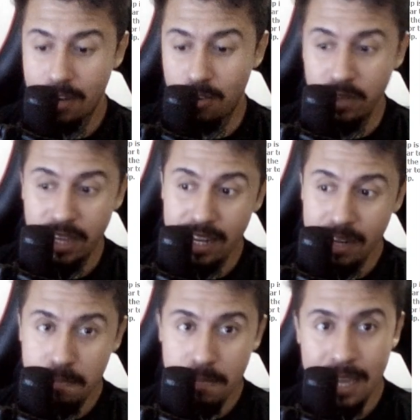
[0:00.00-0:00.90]

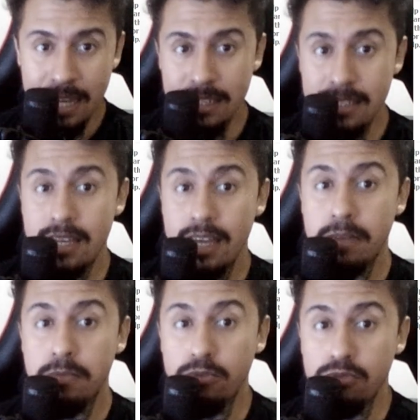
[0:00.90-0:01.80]
creating many
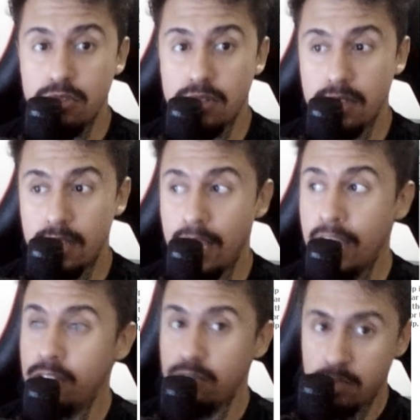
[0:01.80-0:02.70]
tables
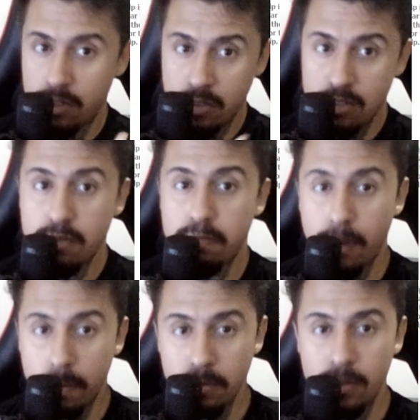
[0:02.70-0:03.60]
and we are going to
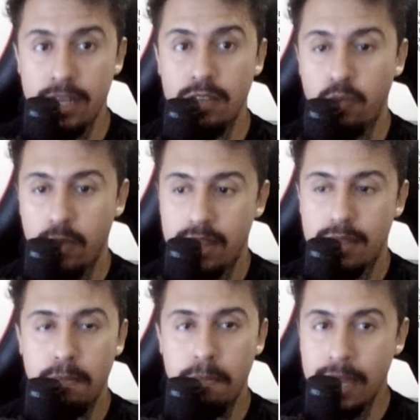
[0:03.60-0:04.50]
populate with
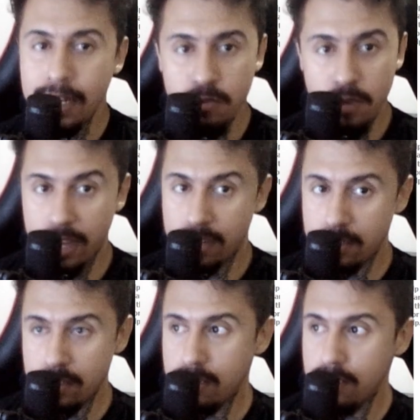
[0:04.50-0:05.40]
many
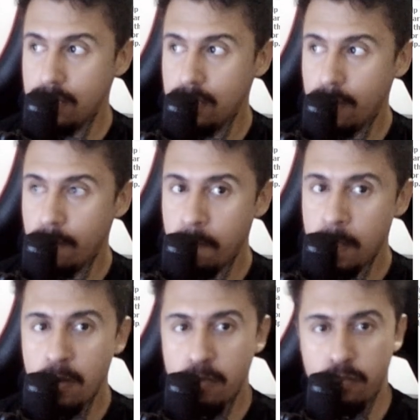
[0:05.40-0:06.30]
records
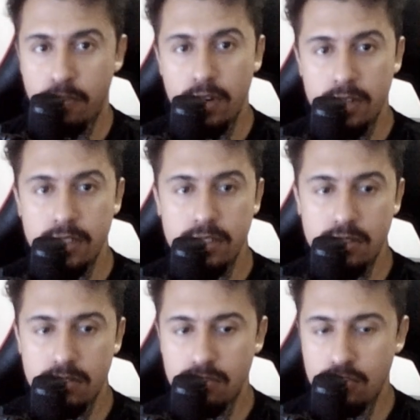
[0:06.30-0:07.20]
for
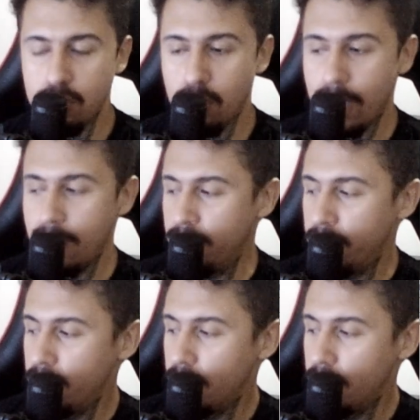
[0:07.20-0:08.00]
us to have